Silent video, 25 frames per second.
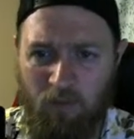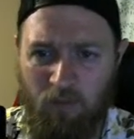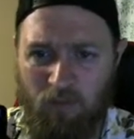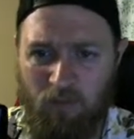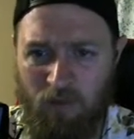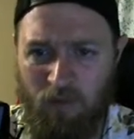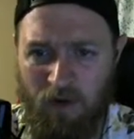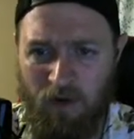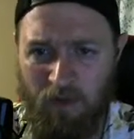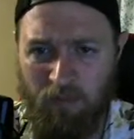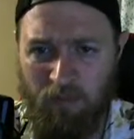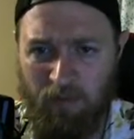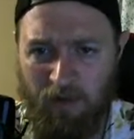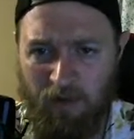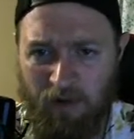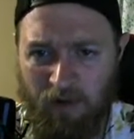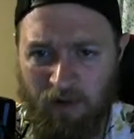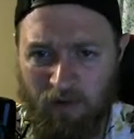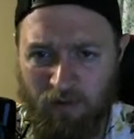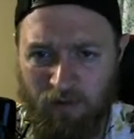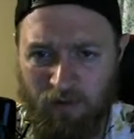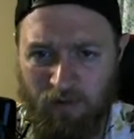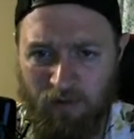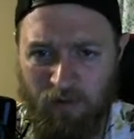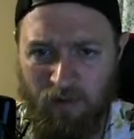ready
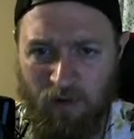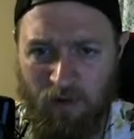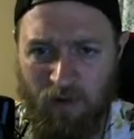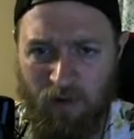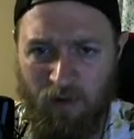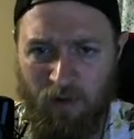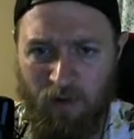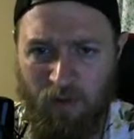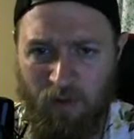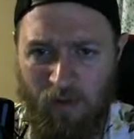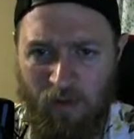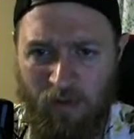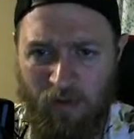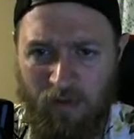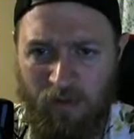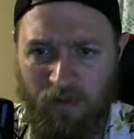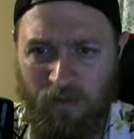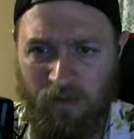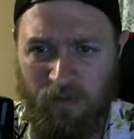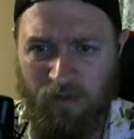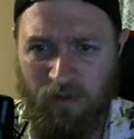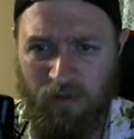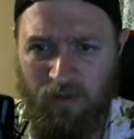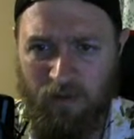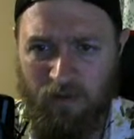player 0
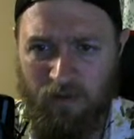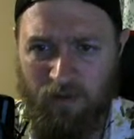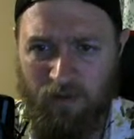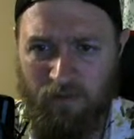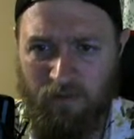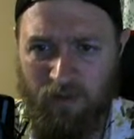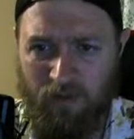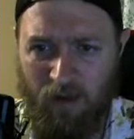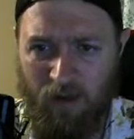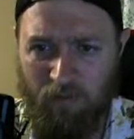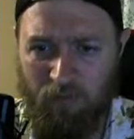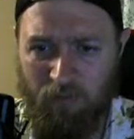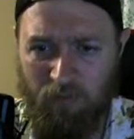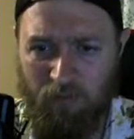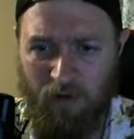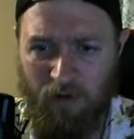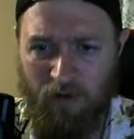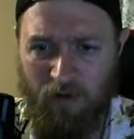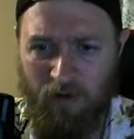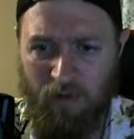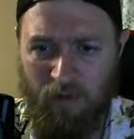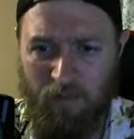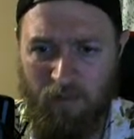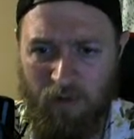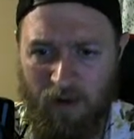dot
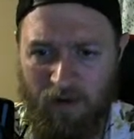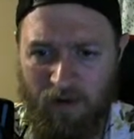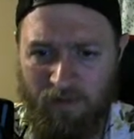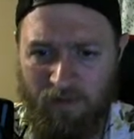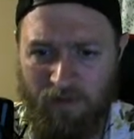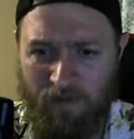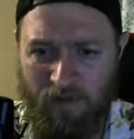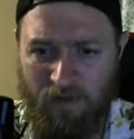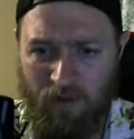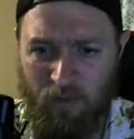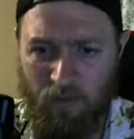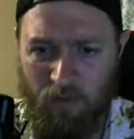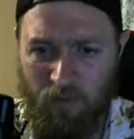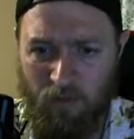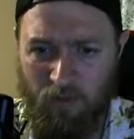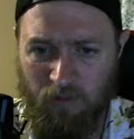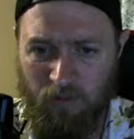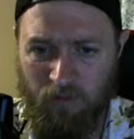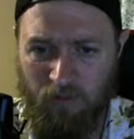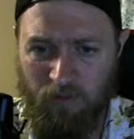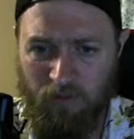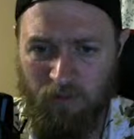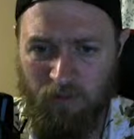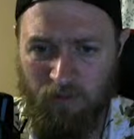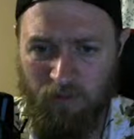priority minus
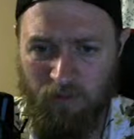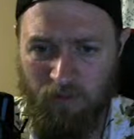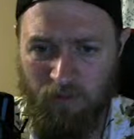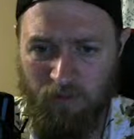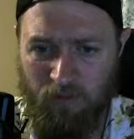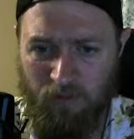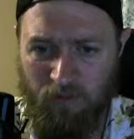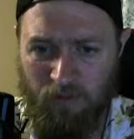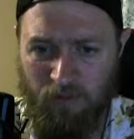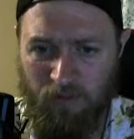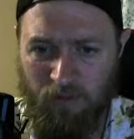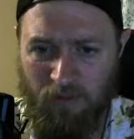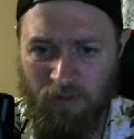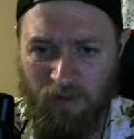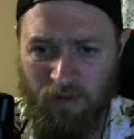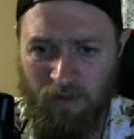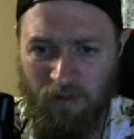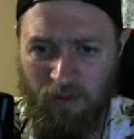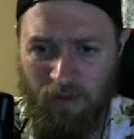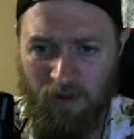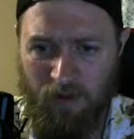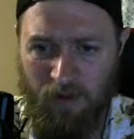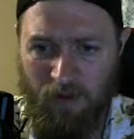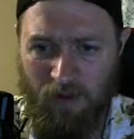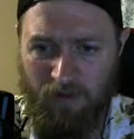equals
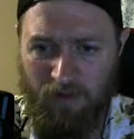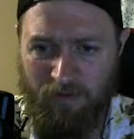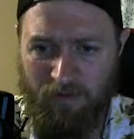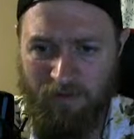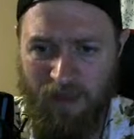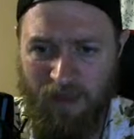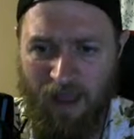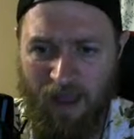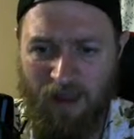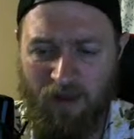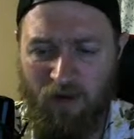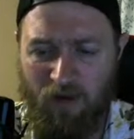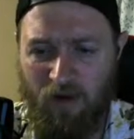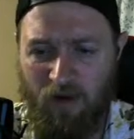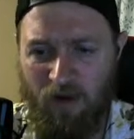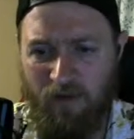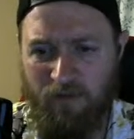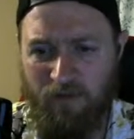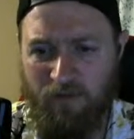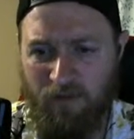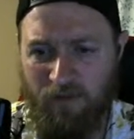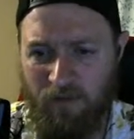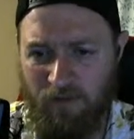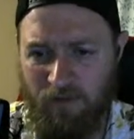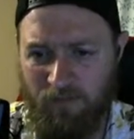attack cost.